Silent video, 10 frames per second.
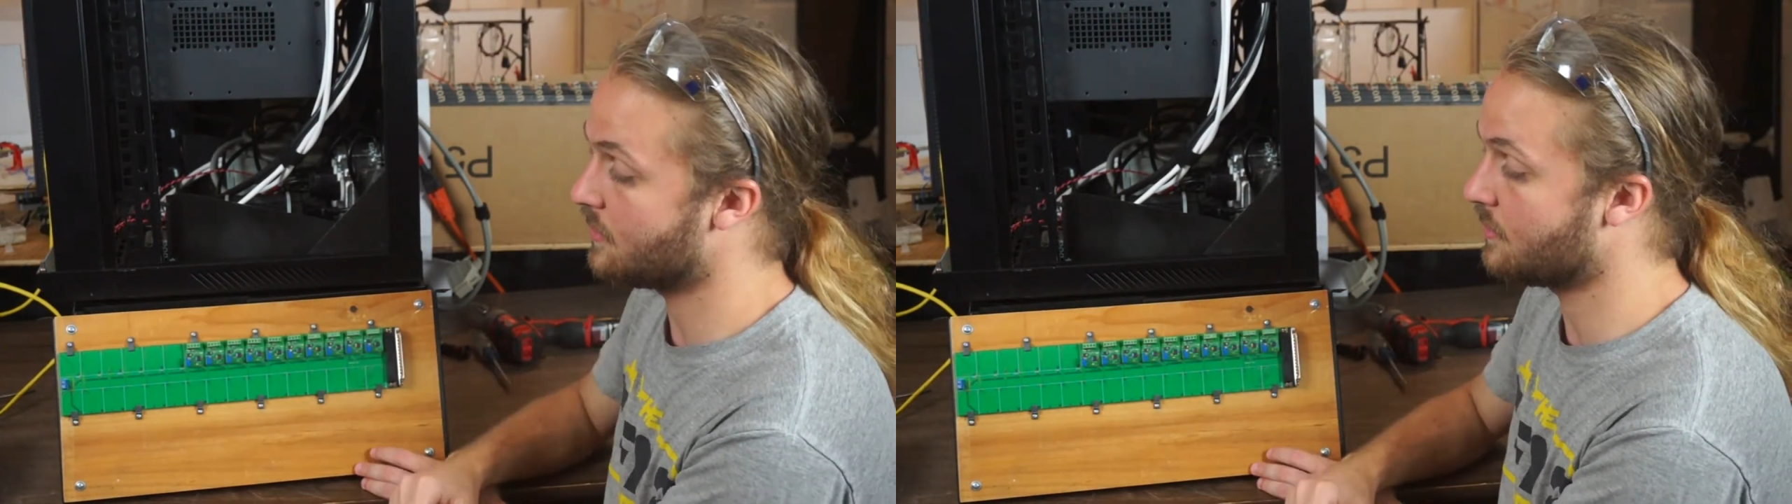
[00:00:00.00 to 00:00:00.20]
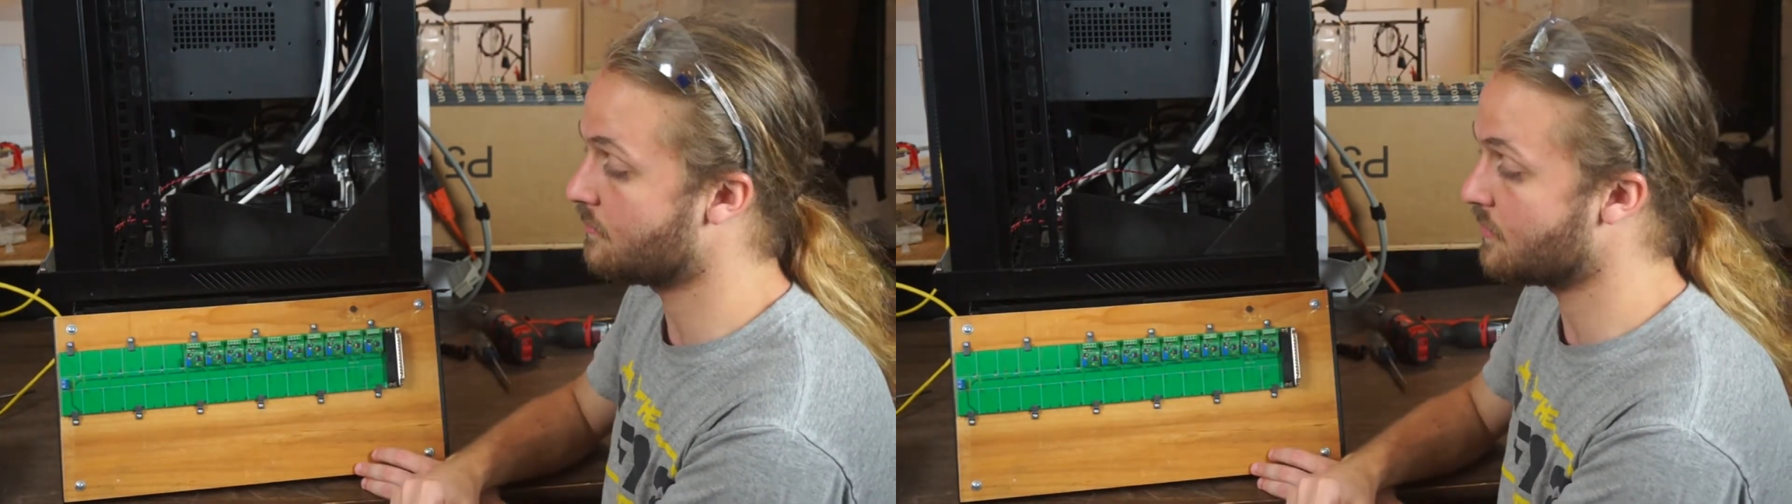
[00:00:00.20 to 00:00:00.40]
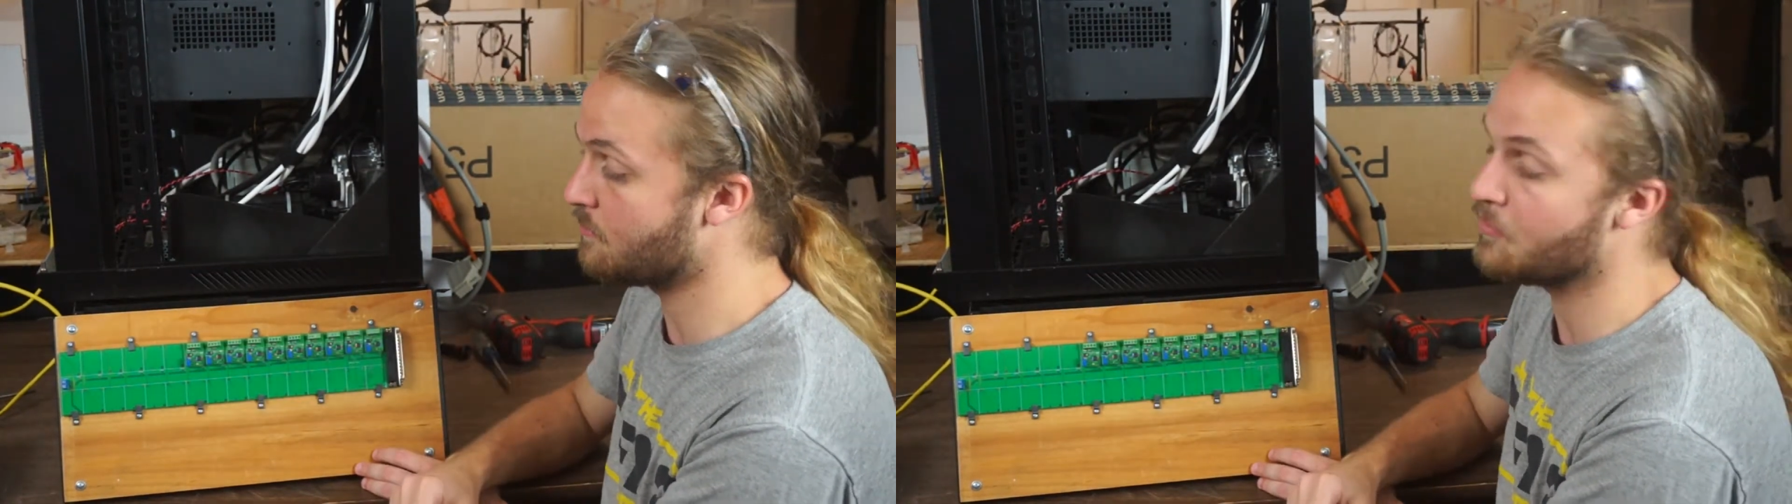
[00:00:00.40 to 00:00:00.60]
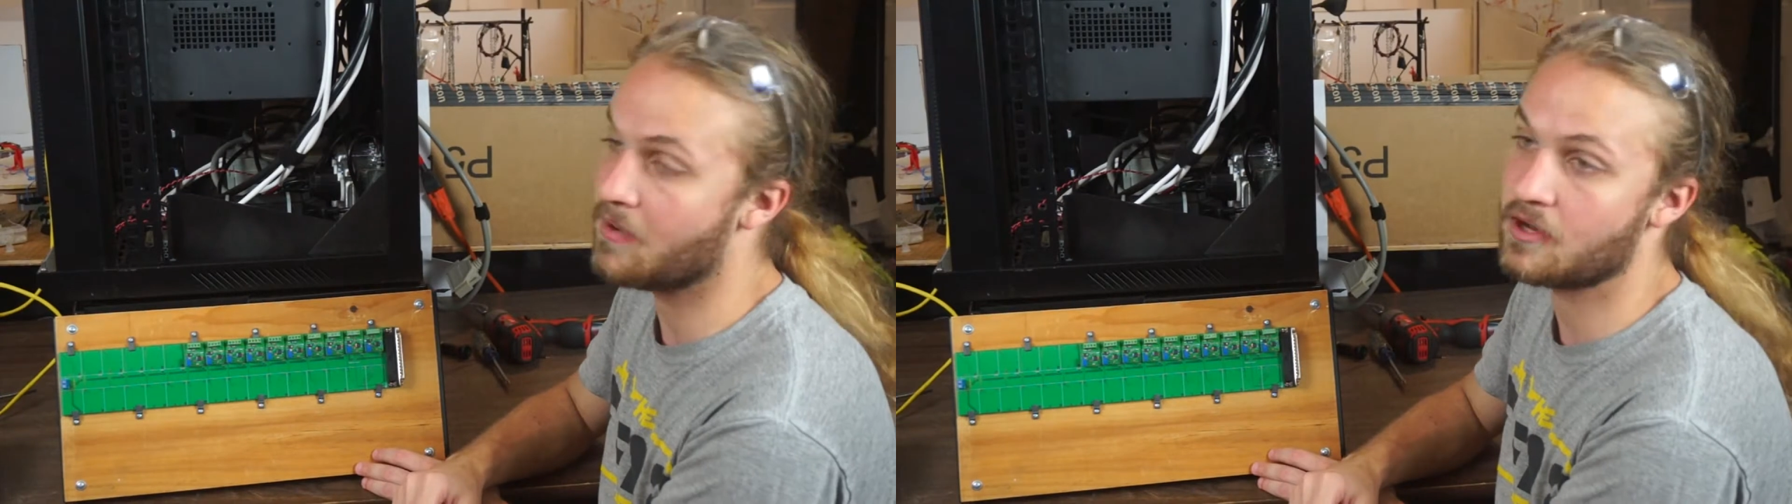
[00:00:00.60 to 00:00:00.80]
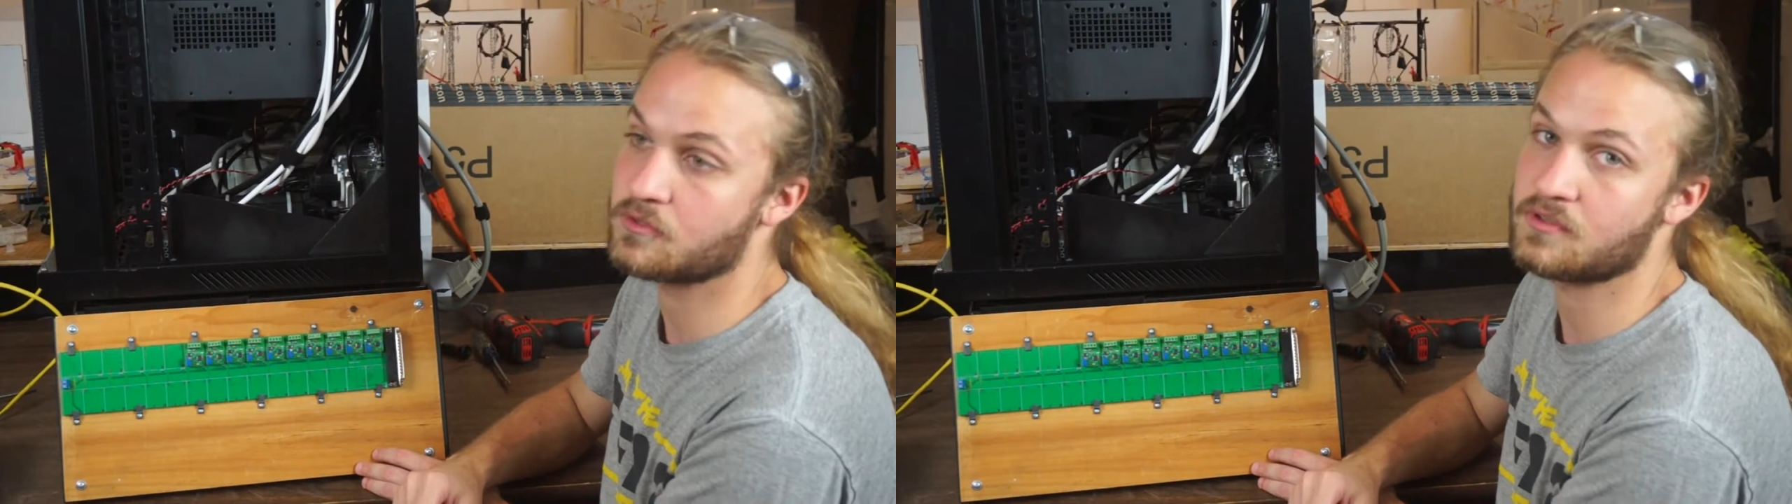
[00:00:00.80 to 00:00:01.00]
of input
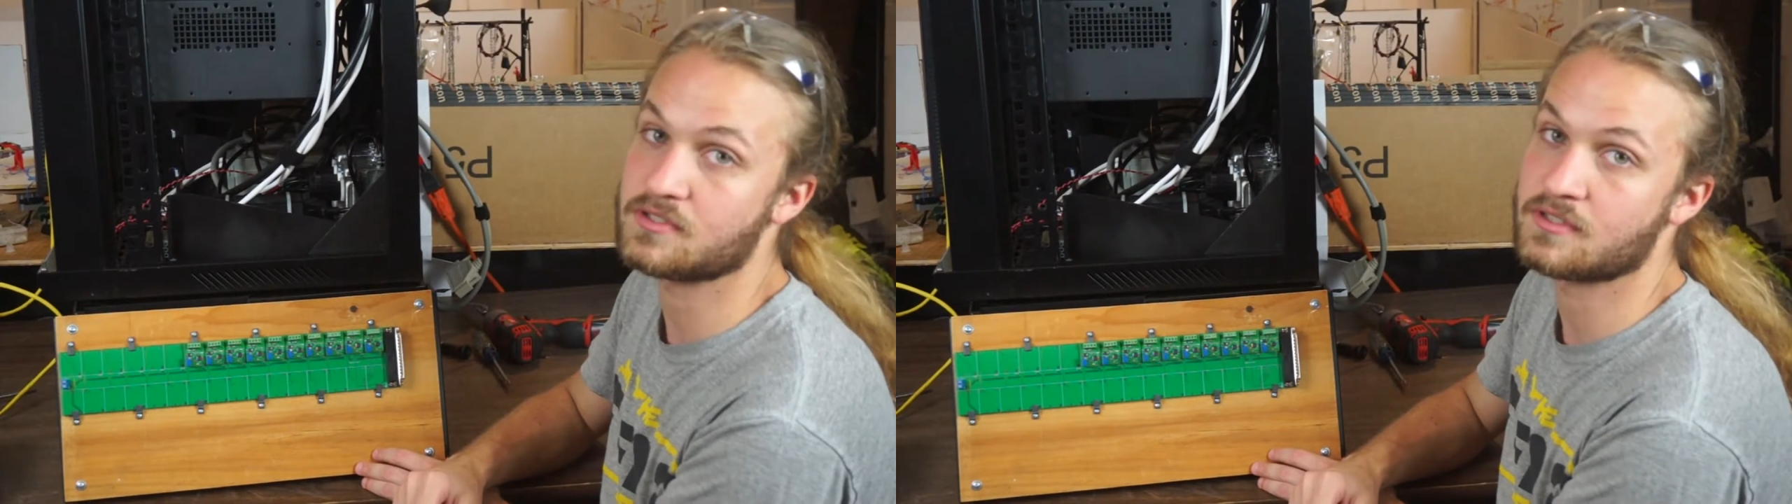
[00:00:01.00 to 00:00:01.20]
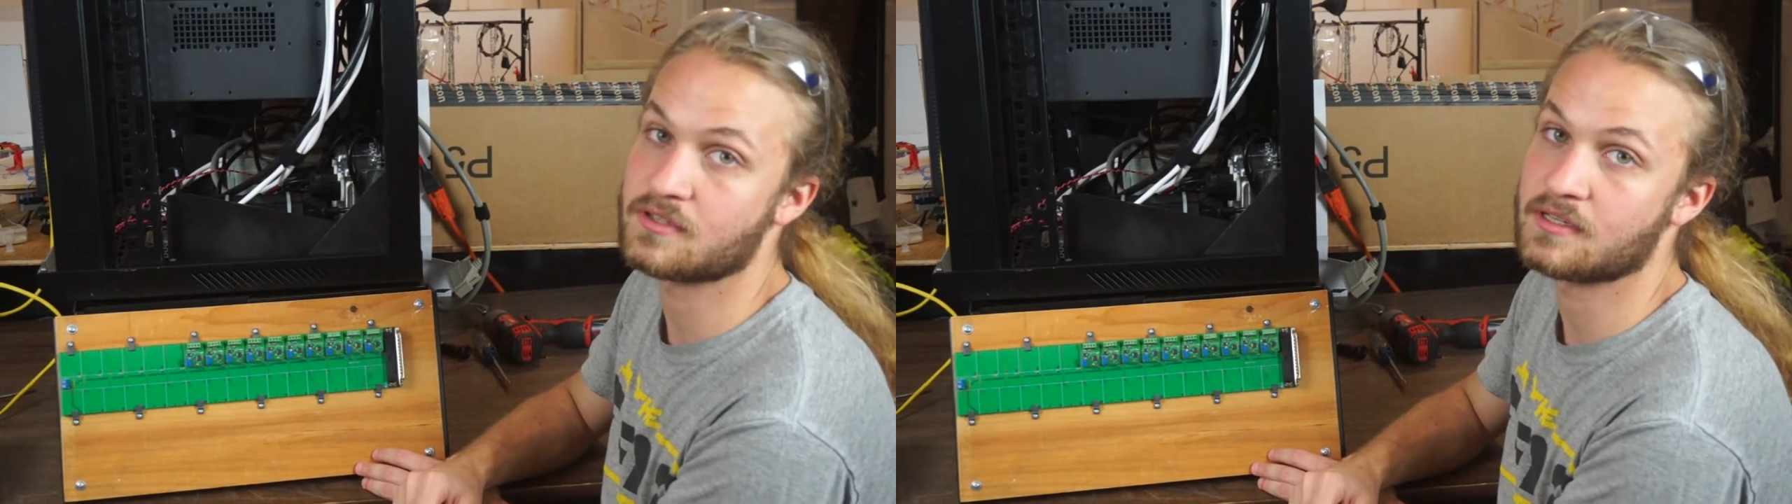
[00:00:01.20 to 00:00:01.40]
modules